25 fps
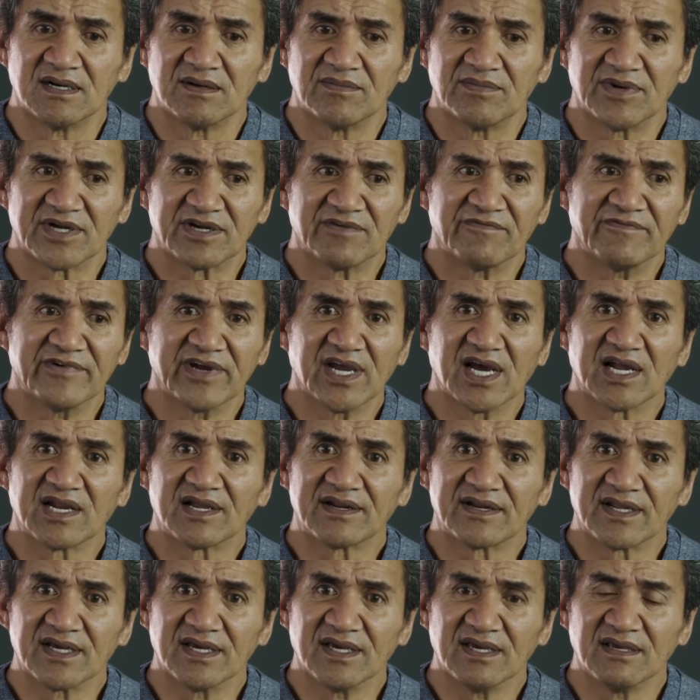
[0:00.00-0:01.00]
But in
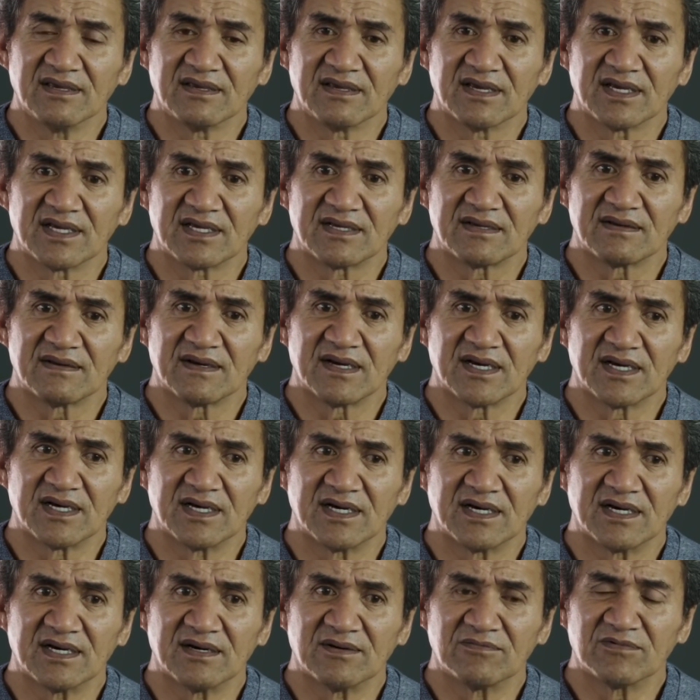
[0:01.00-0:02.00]
reality,
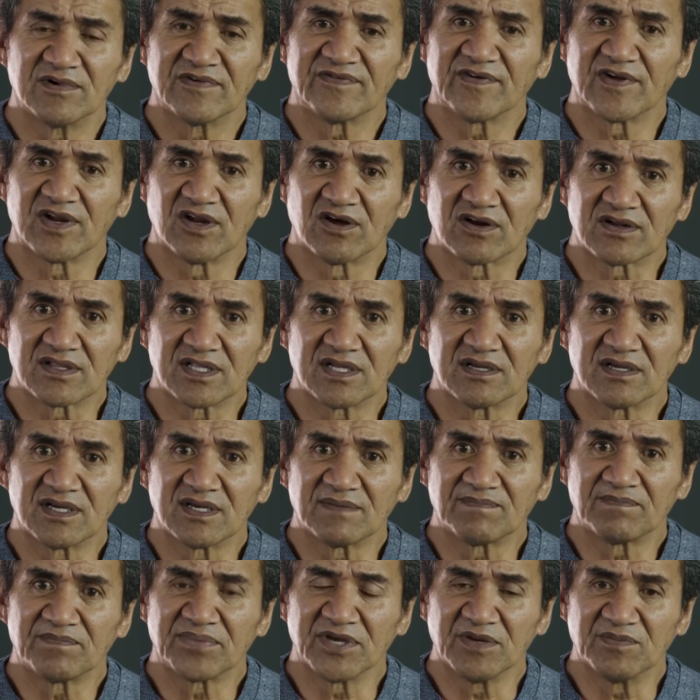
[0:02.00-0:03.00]
with a lot of the
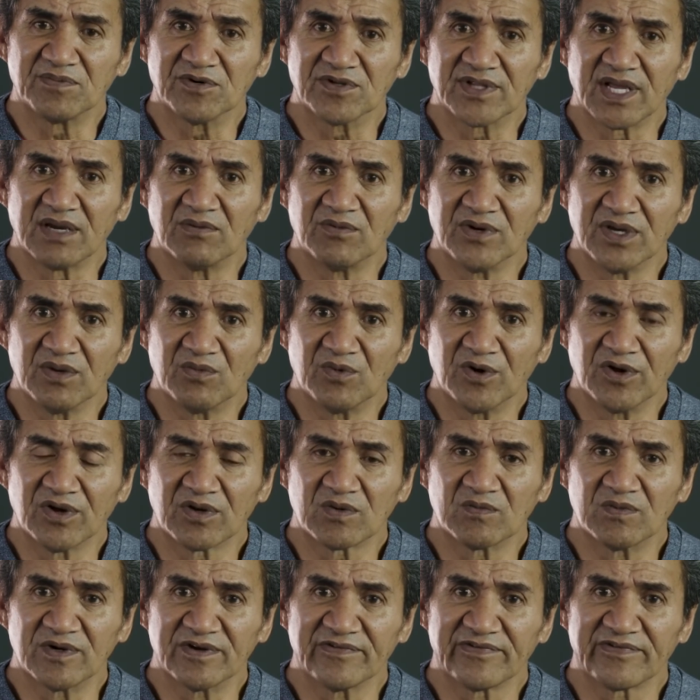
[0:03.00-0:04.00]
people that we work
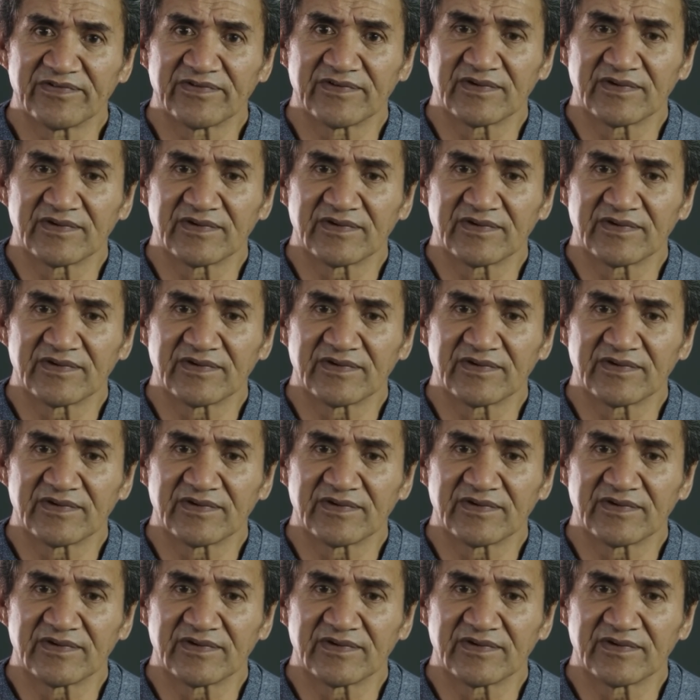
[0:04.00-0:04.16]
with,